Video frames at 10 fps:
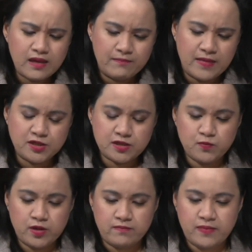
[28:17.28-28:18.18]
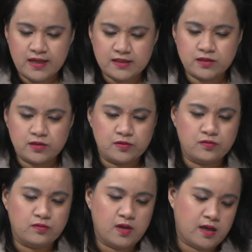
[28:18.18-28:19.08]
measures put in place
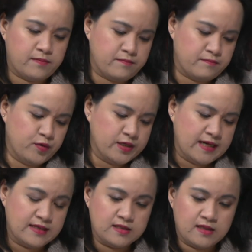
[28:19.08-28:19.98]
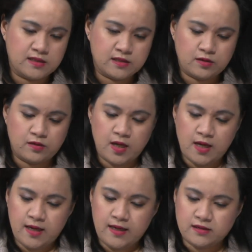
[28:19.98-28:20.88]
to put an end to this. So
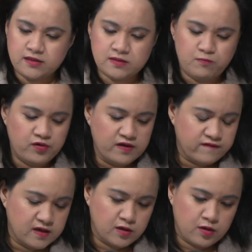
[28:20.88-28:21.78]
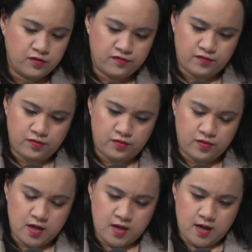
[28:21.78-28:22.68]
I'll just briefly go through
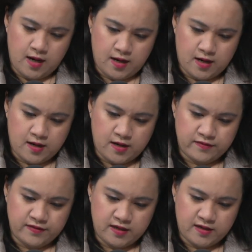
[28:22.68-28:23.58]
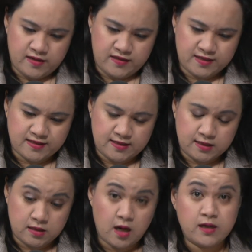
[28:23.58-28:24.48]

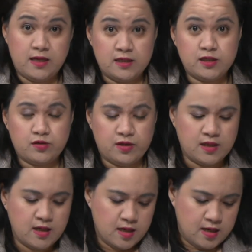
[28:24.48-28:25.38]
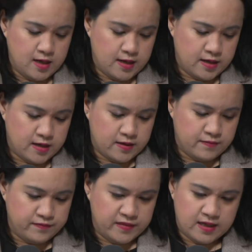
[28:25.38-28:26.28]
this dark history
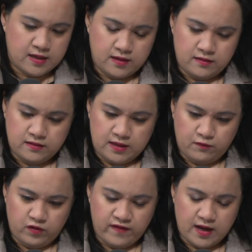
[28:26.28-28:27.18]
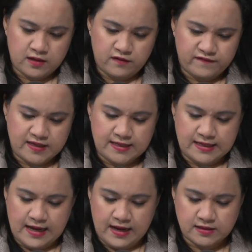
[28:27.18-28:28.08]
that we've had of
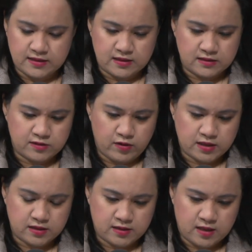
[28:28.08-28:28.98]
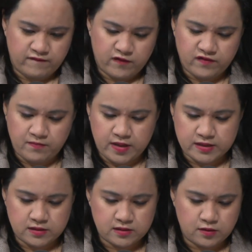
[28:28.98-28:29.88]
deadly accidents, crashes there involving
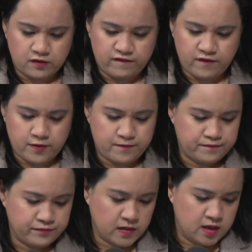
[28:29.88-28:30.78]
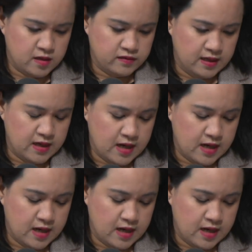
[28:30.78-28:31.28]
buses. So from the